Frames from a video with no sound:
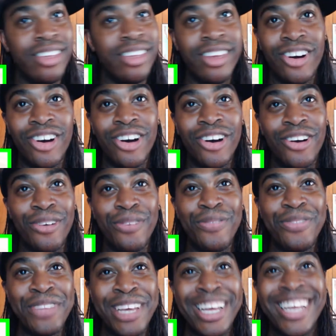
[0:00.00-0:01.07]
Yo.
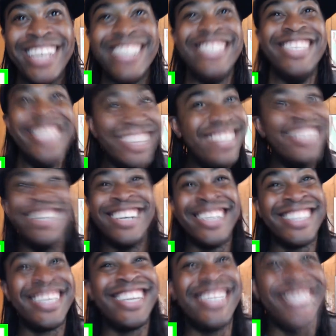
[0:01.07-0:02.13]

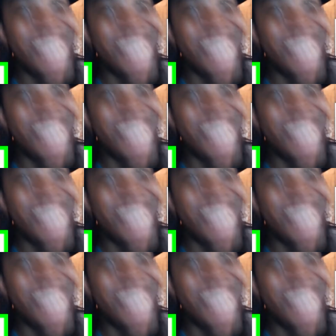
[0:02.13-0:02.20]
They